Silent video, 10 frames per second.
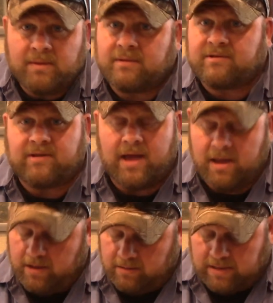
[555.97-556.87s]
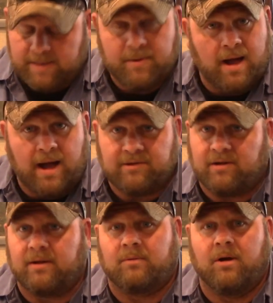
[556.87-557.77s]
Keep your eyes
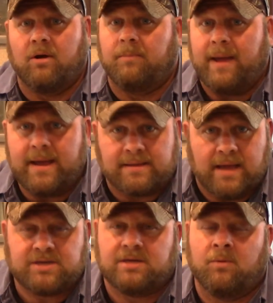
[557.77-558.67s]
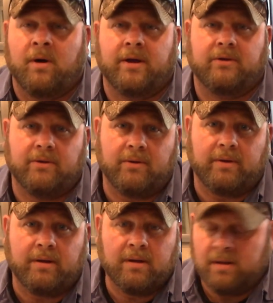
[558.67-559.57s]
on the road. Pay attention to what you're
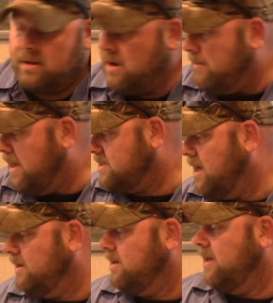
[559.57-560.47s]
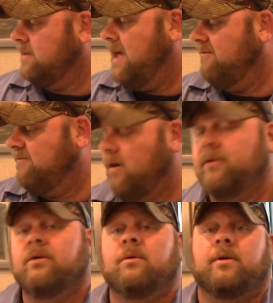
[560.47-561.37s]
doing. I'm not telling you not to have fun
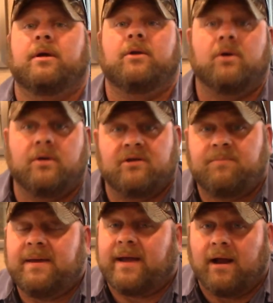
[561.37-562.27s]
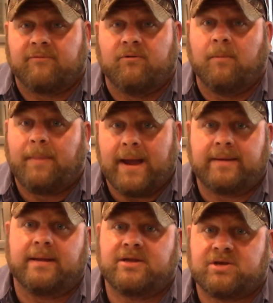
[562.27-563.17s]
doing what you're doing. Just be careful and pay
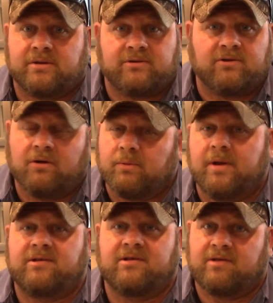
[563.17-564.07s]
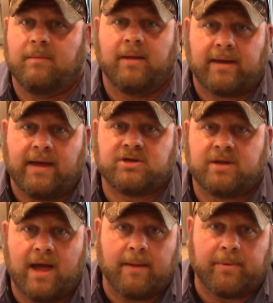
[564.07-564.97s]
attention, because there's no reason something like that should
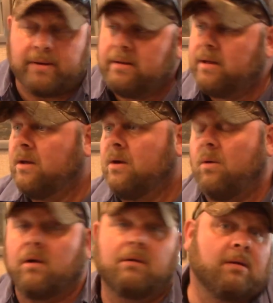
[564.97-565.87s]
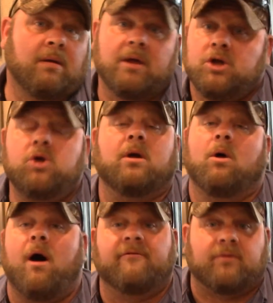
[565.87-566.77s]
happen. Or you could
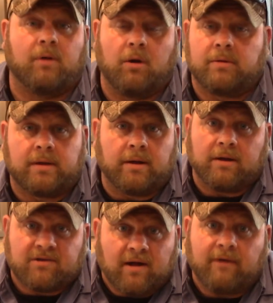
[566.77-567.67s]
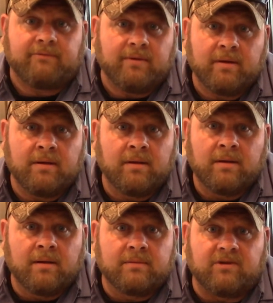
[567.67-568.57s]
go off the road and kill yourself
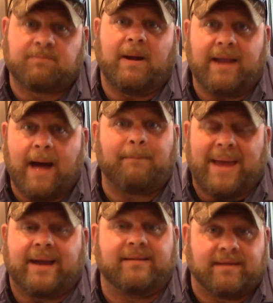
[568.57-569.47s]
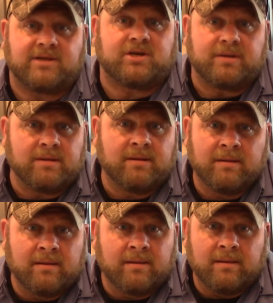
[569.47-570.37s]
just by not paying attention.
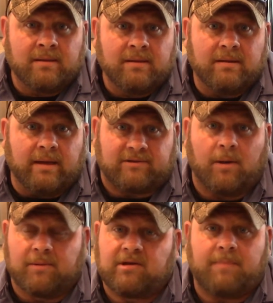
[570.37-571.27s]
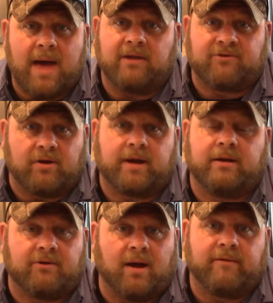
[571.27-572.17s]
It's almost as bad as drinking
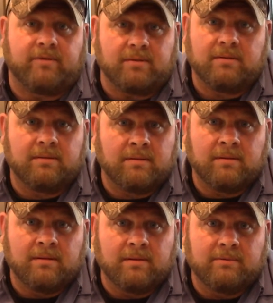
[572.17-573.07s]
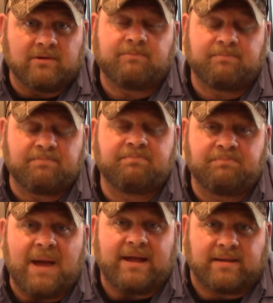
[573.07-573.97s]
and driving. Just
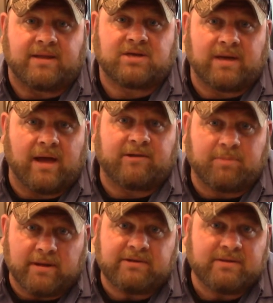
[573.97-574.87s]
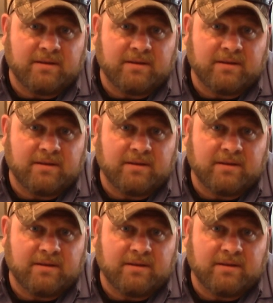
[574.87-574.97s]
pay attention, guys, please.